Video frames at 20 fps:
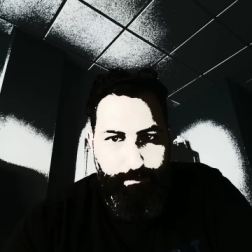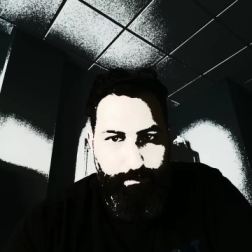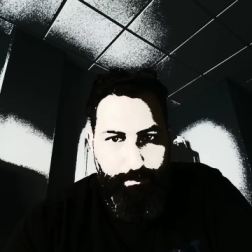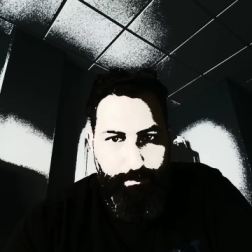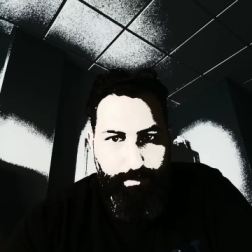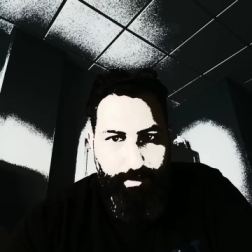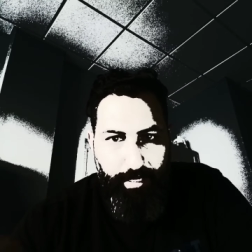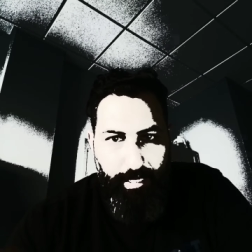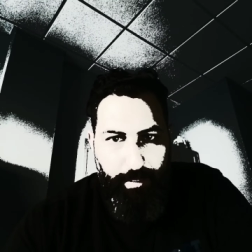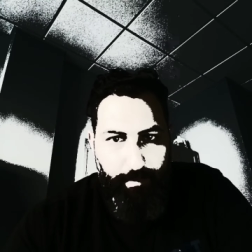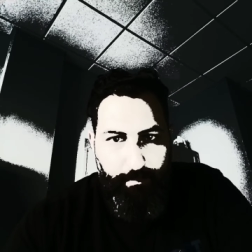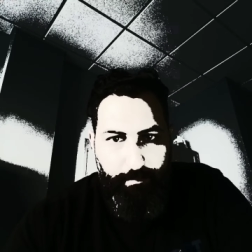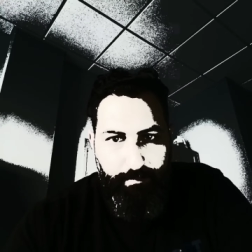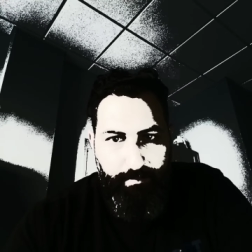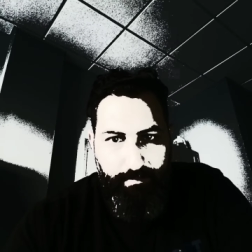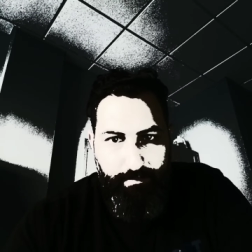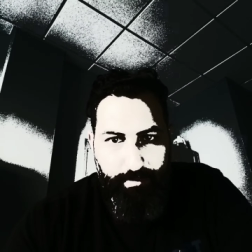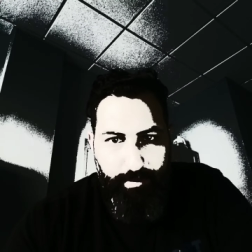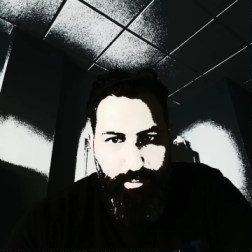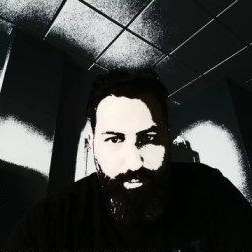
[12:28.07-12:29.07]
the
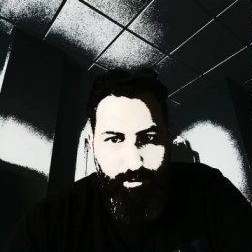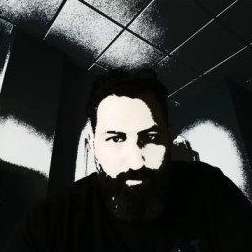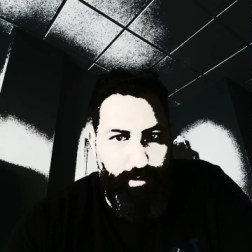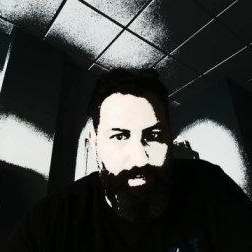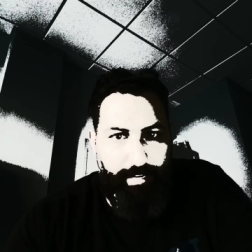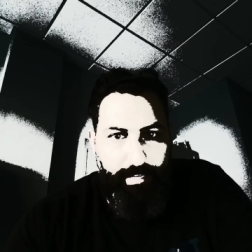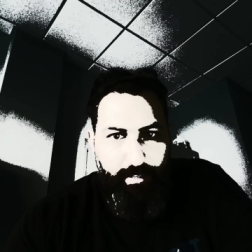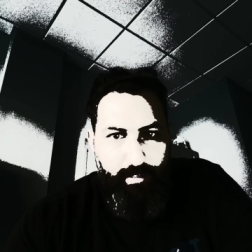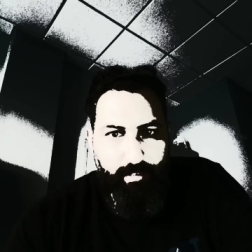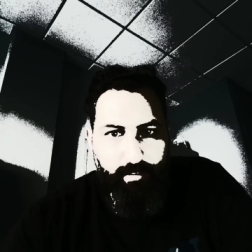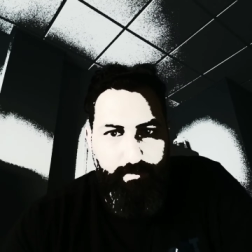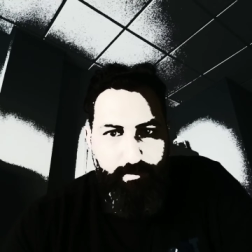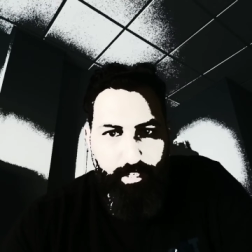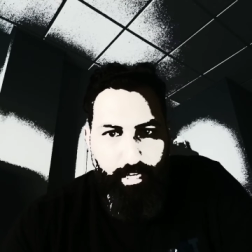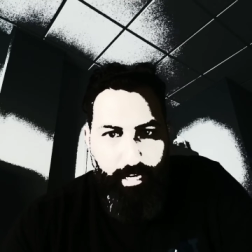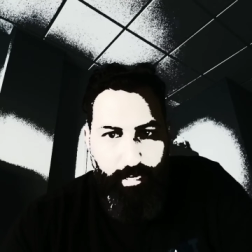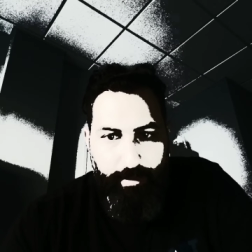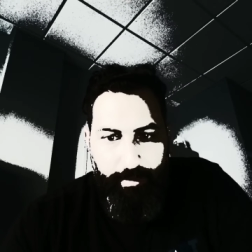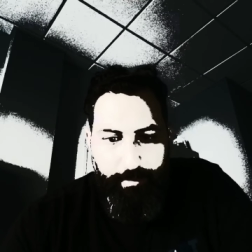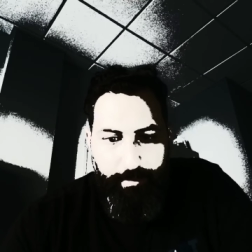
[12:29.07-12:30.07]
greatness of
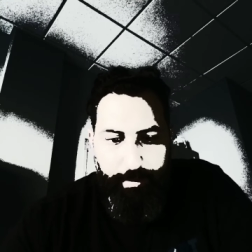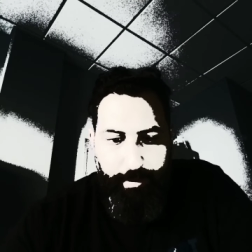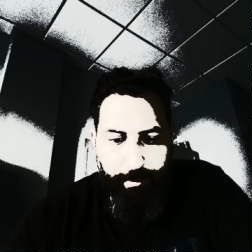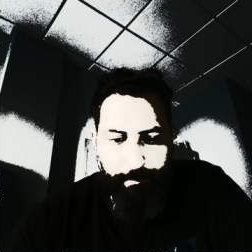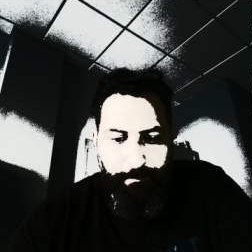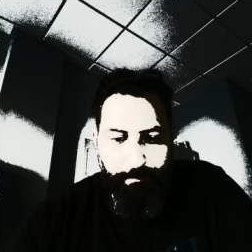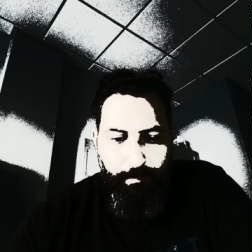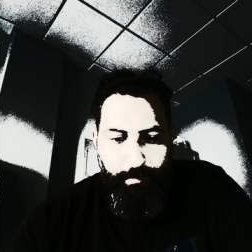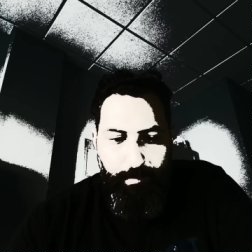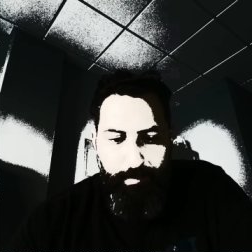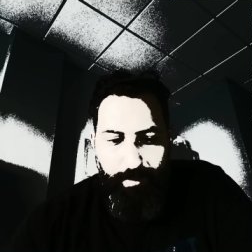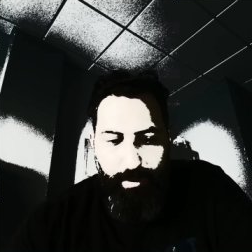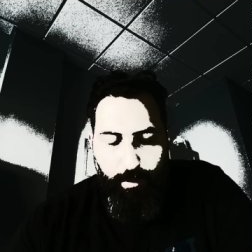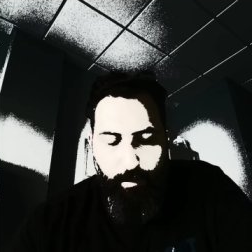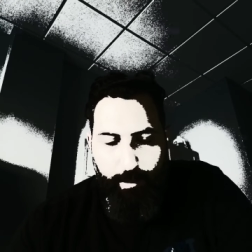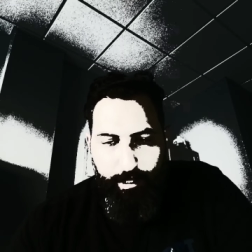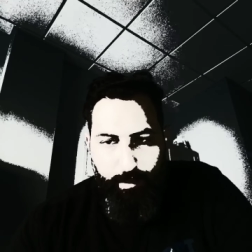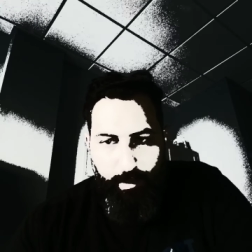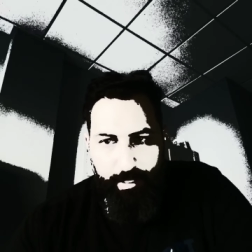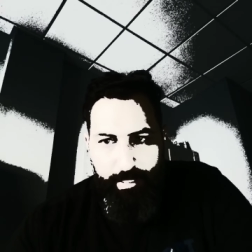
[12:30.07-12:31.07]
Jacob,
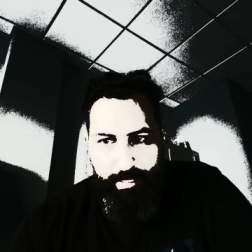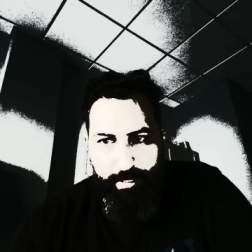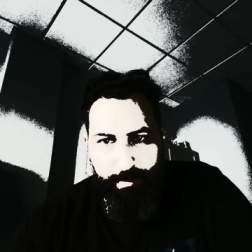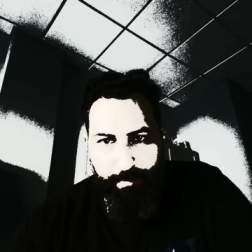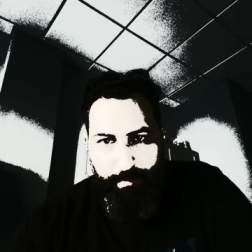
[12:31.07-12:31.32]
which was